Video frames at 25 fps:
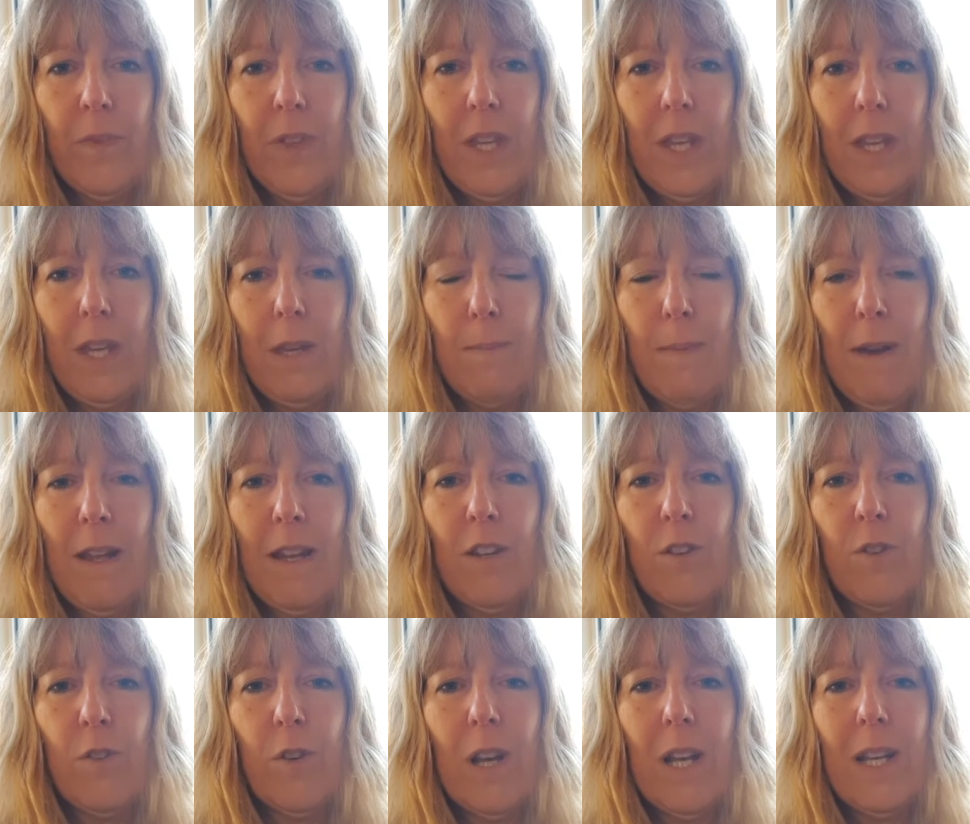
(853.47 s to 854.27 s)
The email
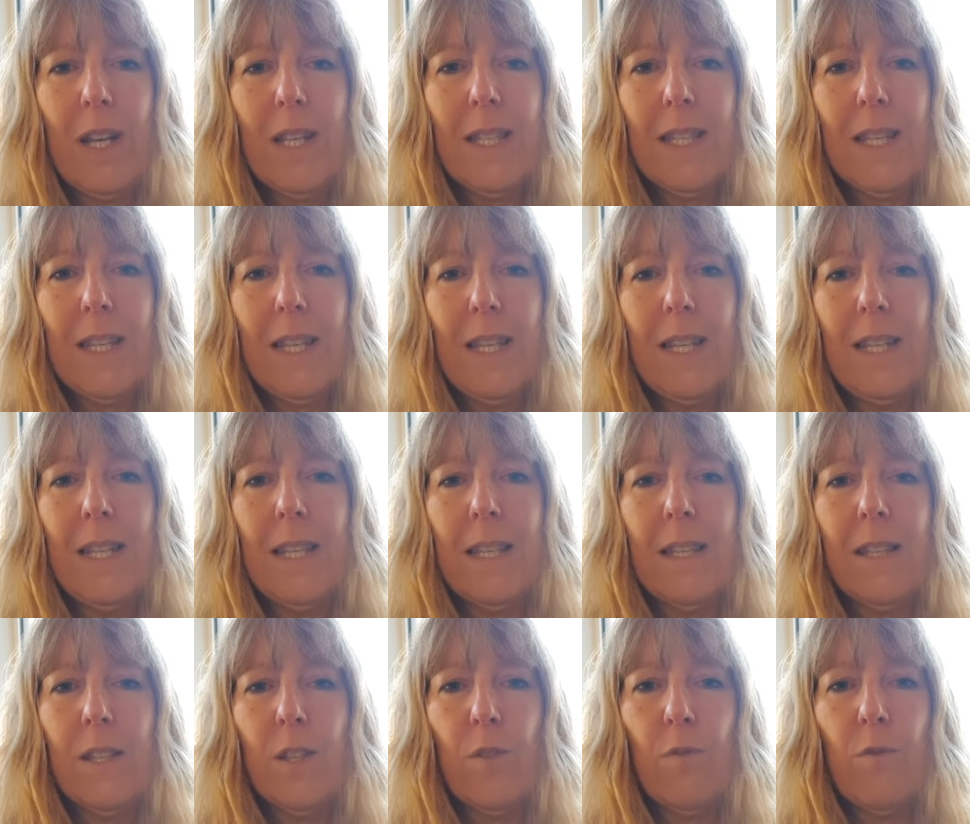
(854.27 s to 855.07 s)
address is
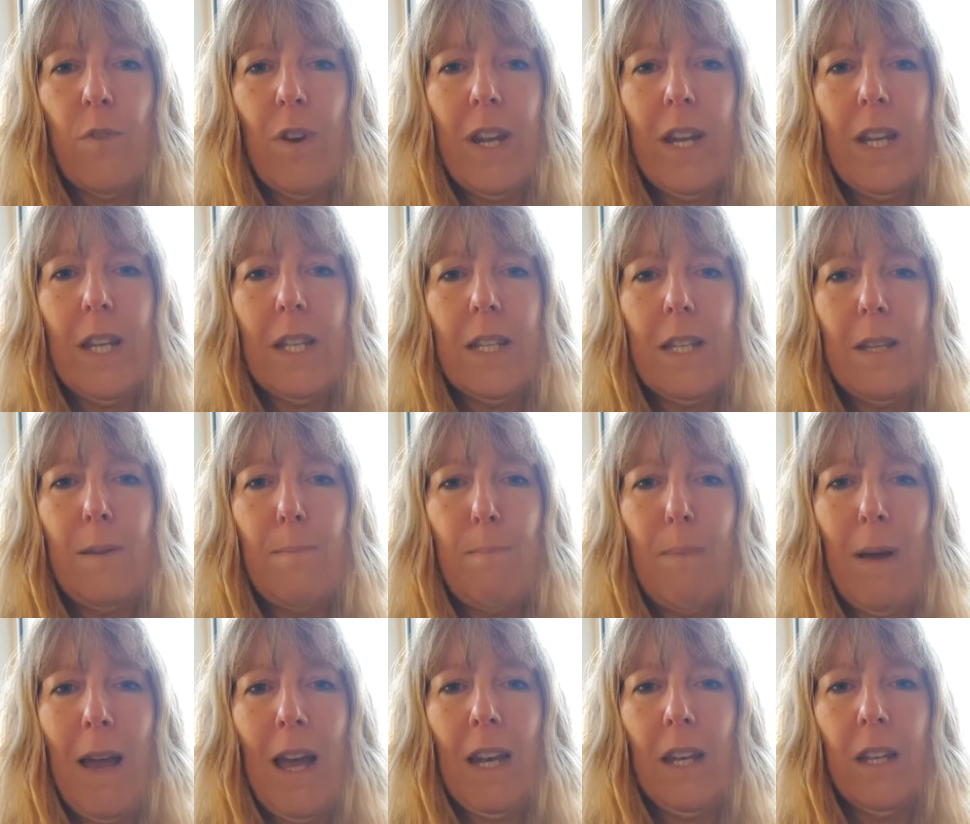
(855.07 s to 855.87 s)

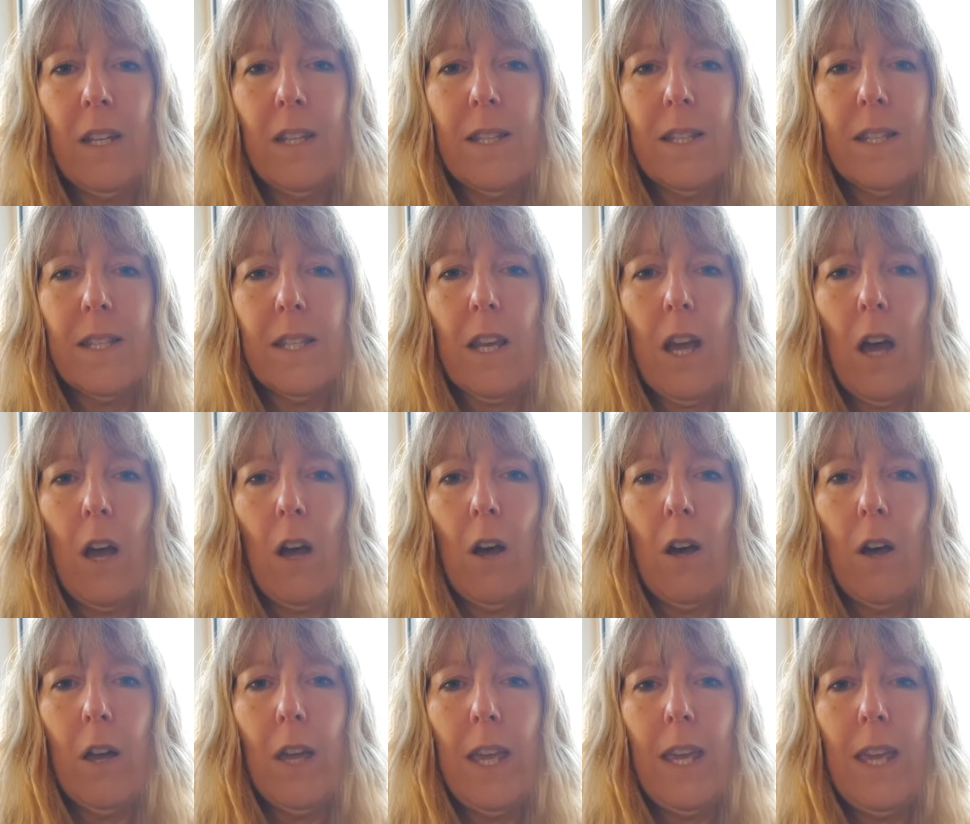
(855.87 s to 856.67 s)

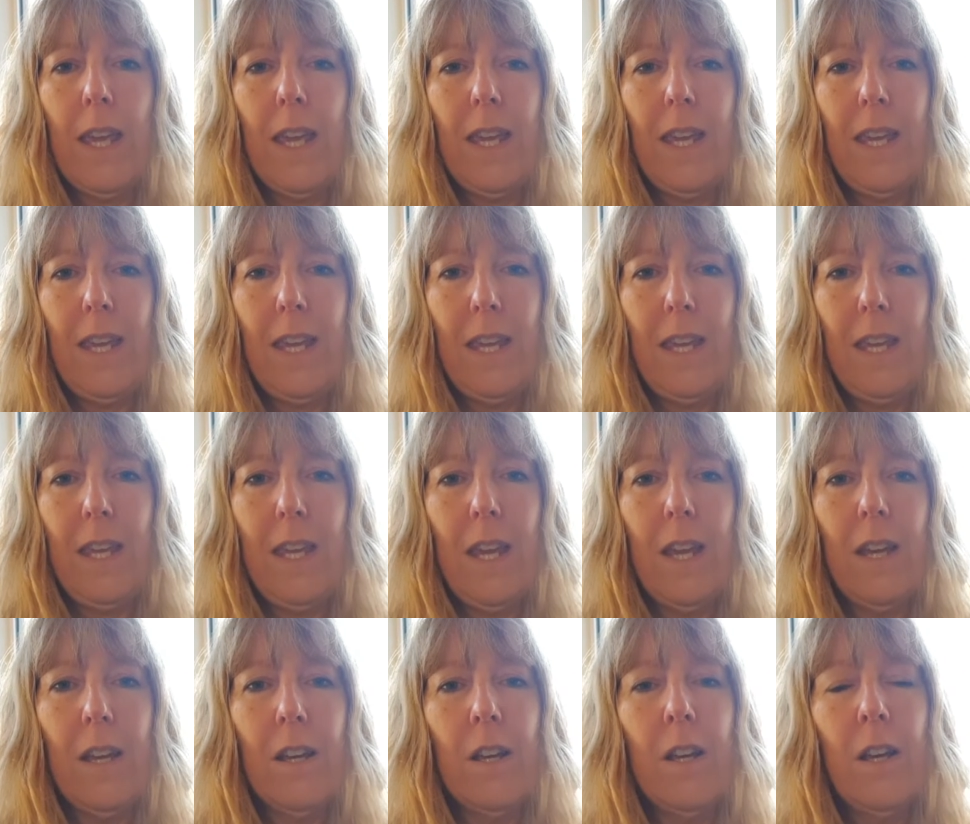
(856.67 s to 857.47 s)

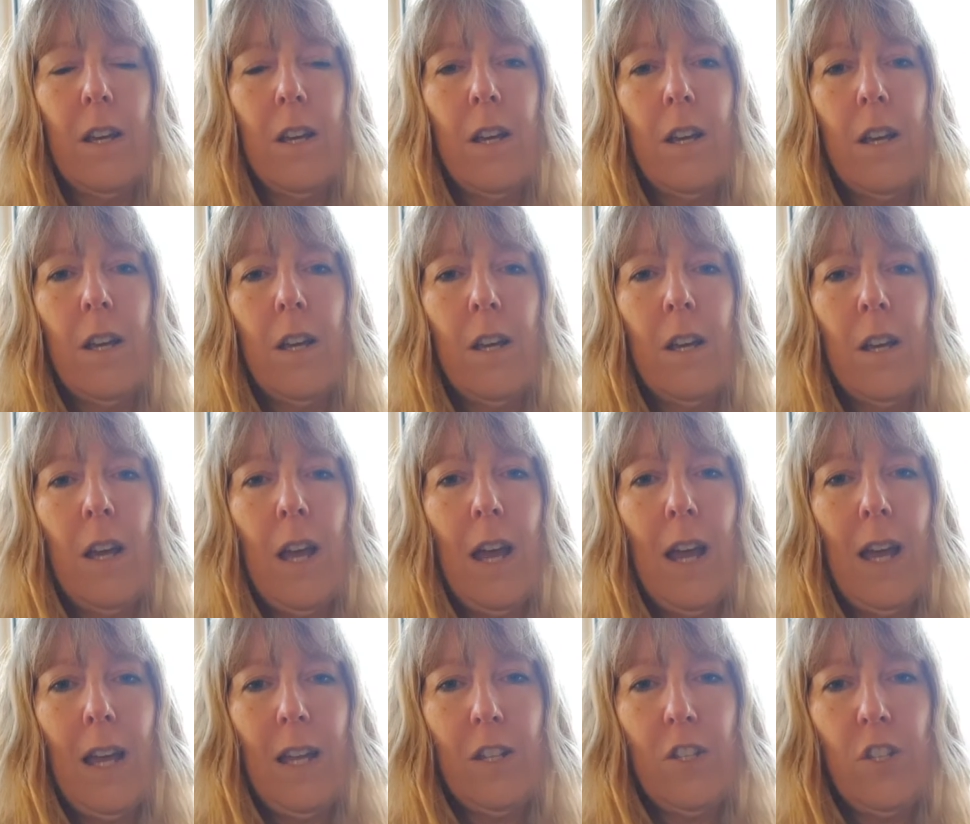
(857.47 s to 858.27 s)

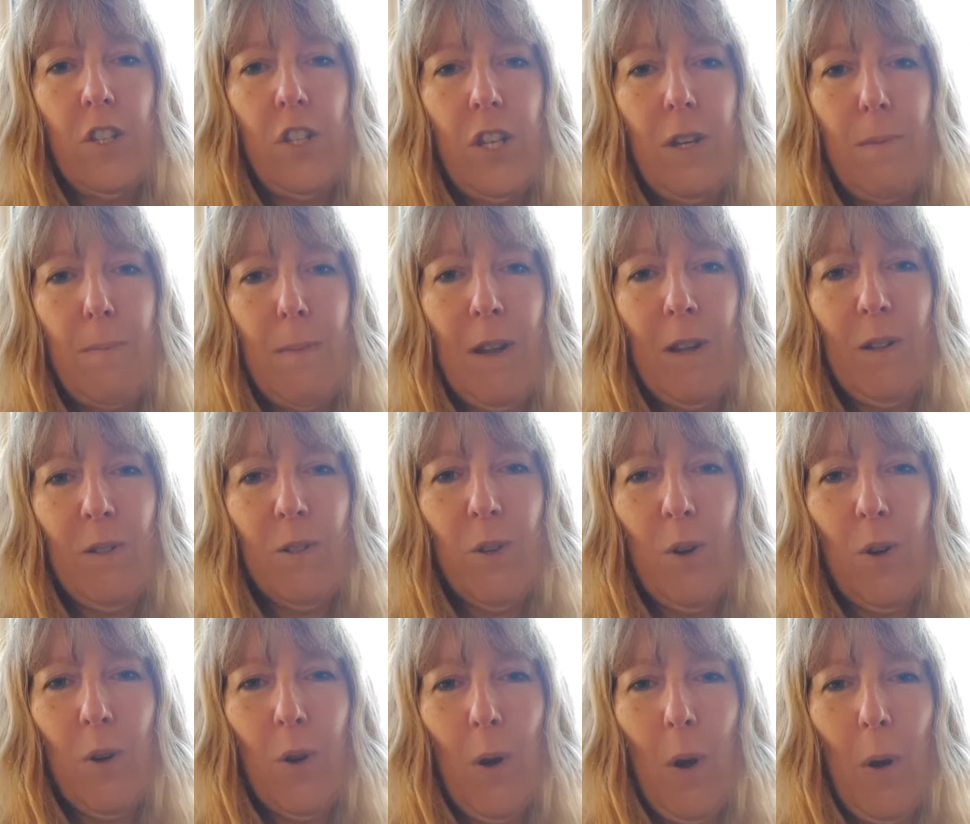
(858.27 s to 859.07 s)

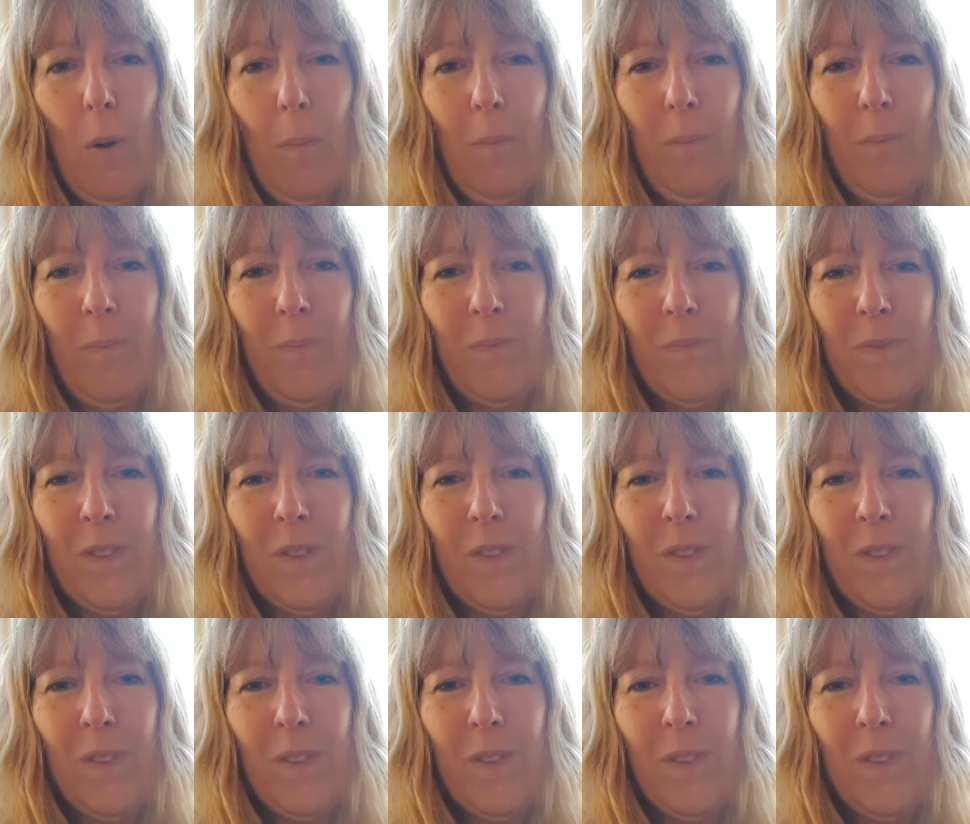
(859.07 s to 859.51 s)
serenitybalanceye@gmail.com.